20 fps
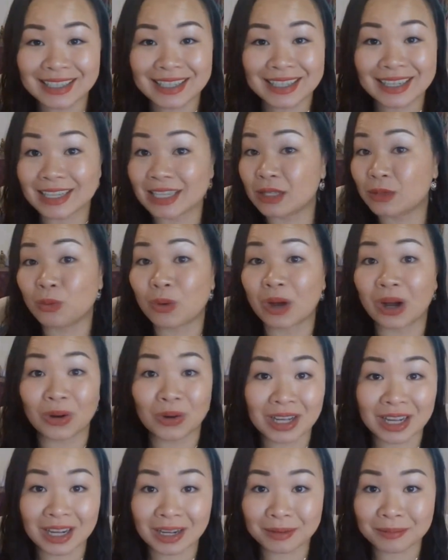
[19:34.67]
is
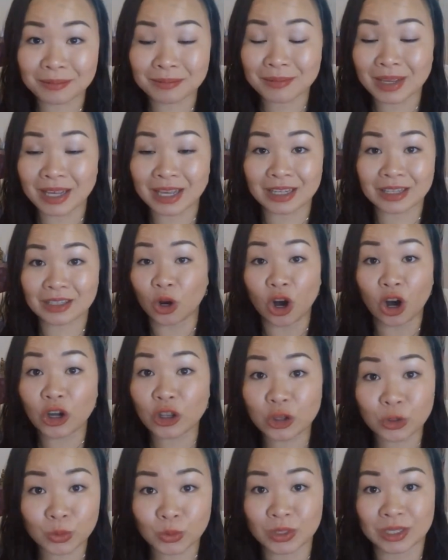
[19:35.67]
welcome, and all
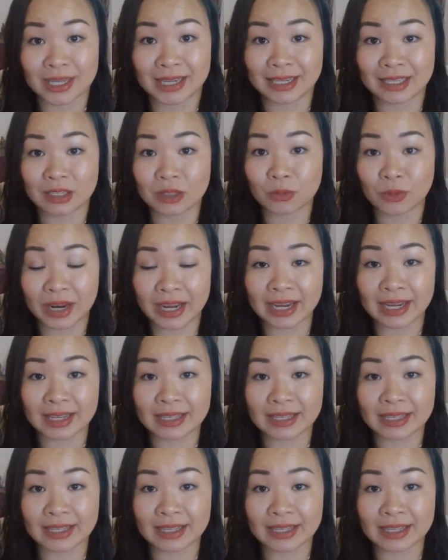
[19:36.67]
those things, right?